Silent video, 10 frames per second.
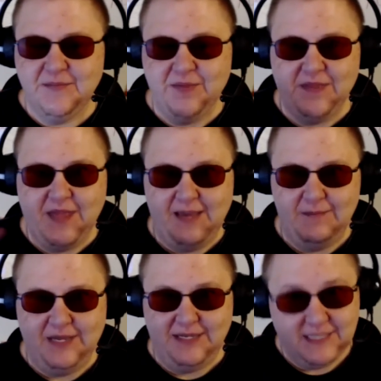they
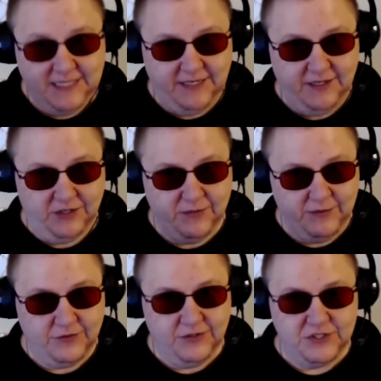being singular,
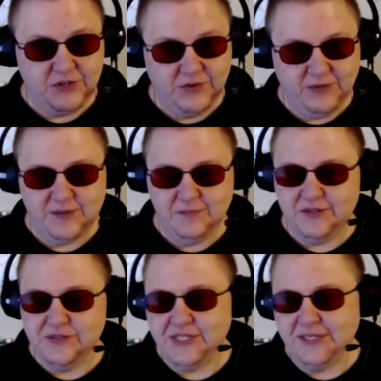referring to only one
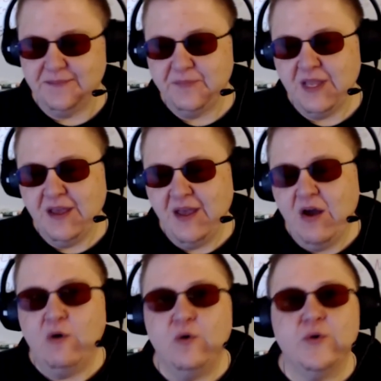person,
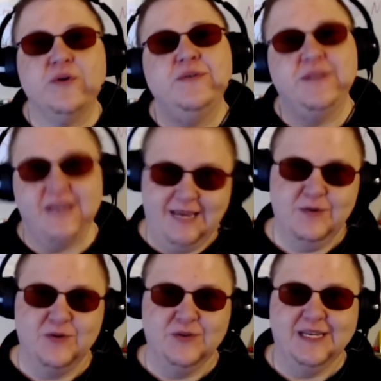or name
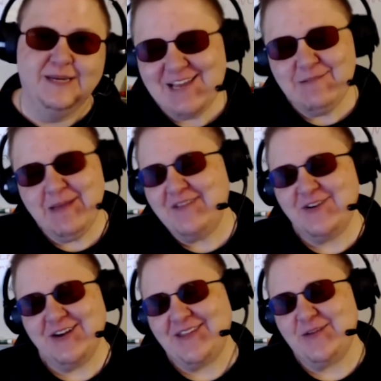only. You may have
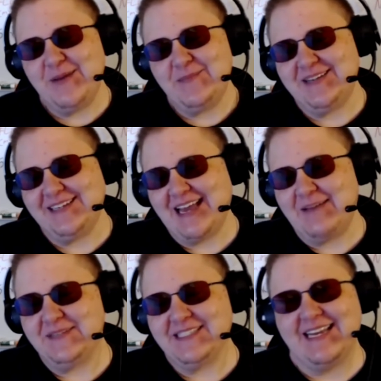heard other people on
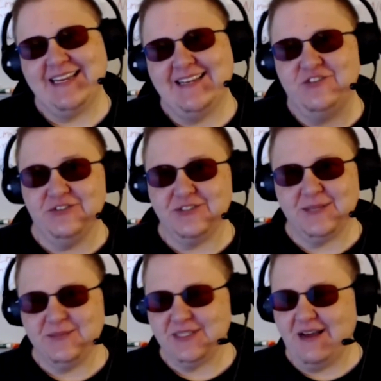campus kind of introduce
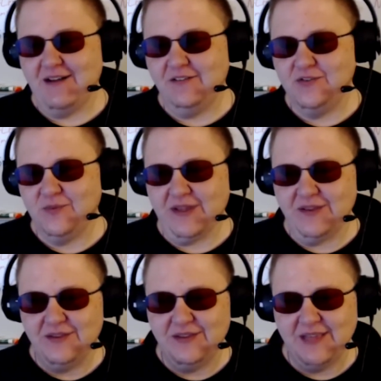themselves
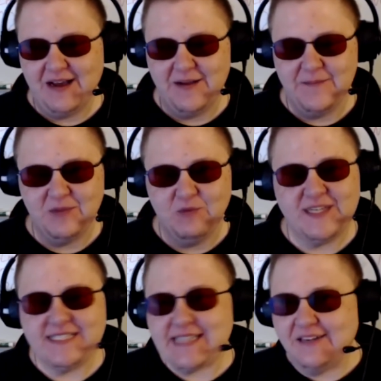with
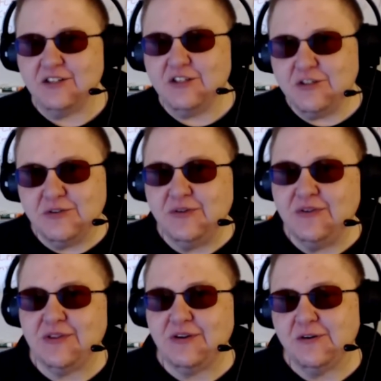ways that include
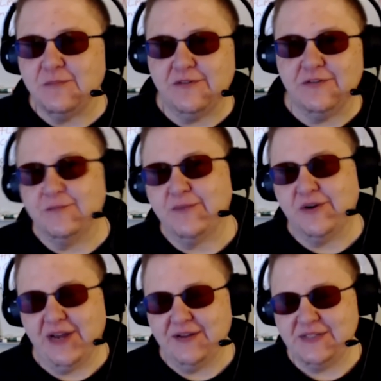their preferred
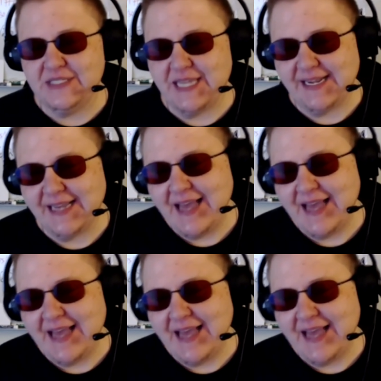pronouns, like,